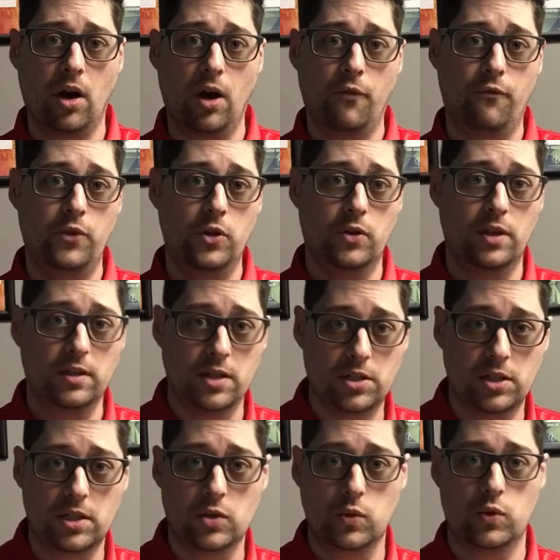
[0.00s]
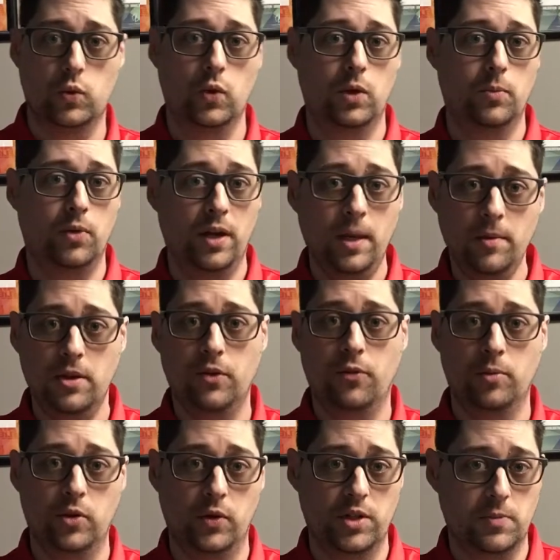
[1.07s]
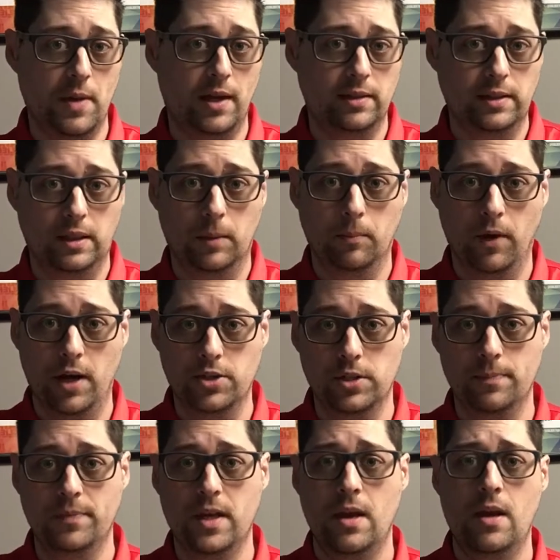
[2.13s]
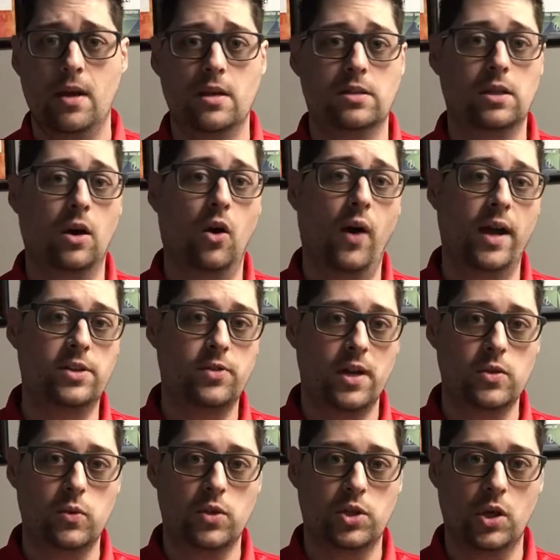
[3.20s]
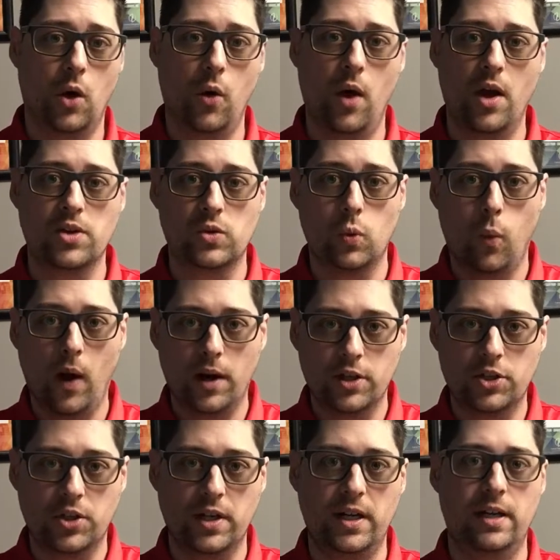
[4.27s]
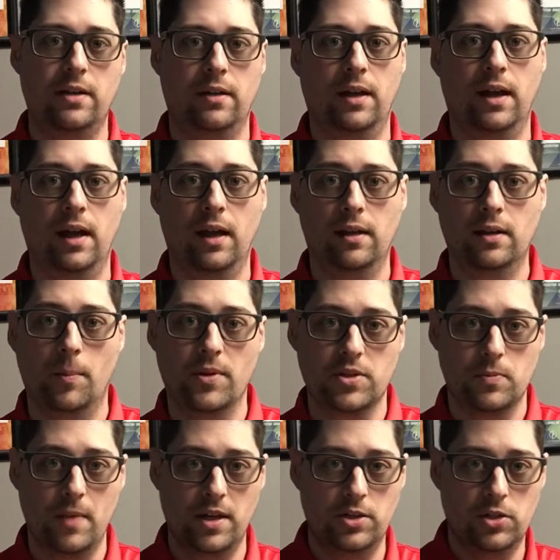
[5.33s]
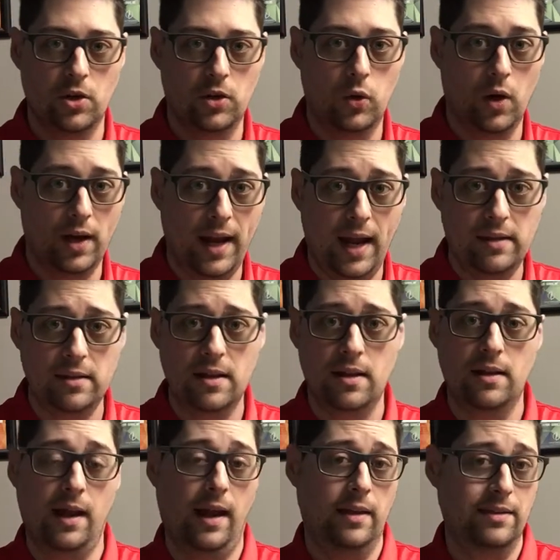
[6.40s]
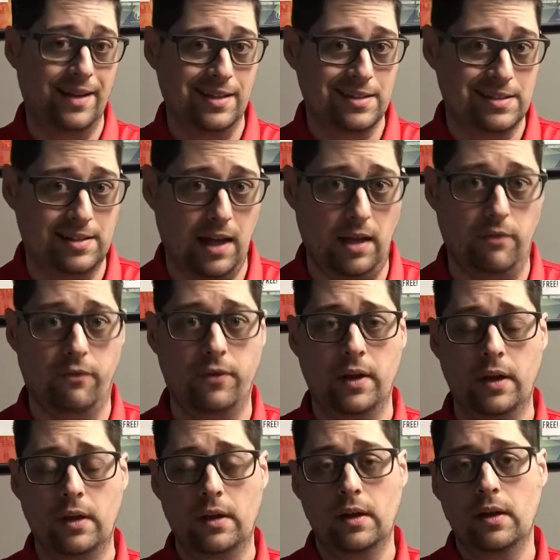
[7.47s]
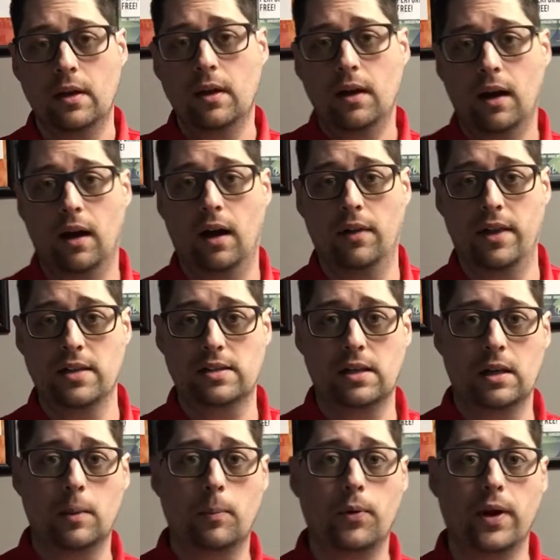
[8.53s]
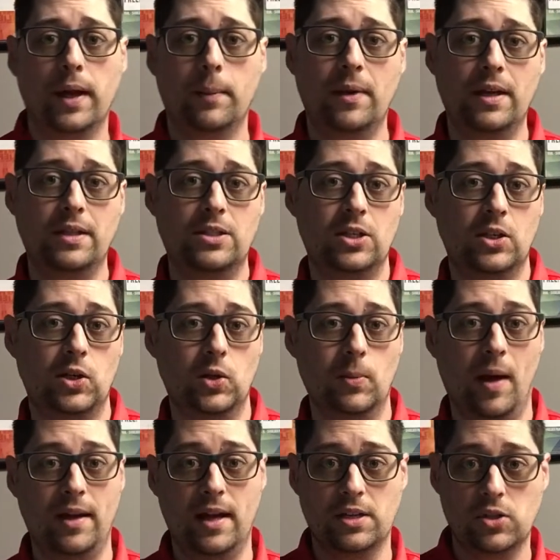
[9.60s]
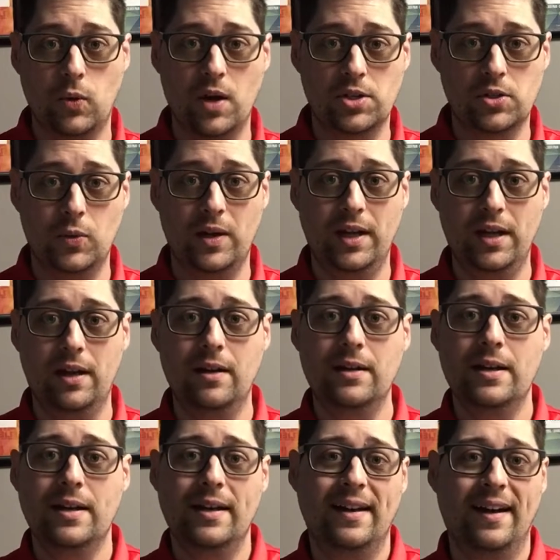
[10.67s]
are a few conditions which would prohibit you from doing spinal decompression. So X-rays will show us where to treat and help us make sure you're a candidate and that it's safe. That's going to bring me to my next question we hear.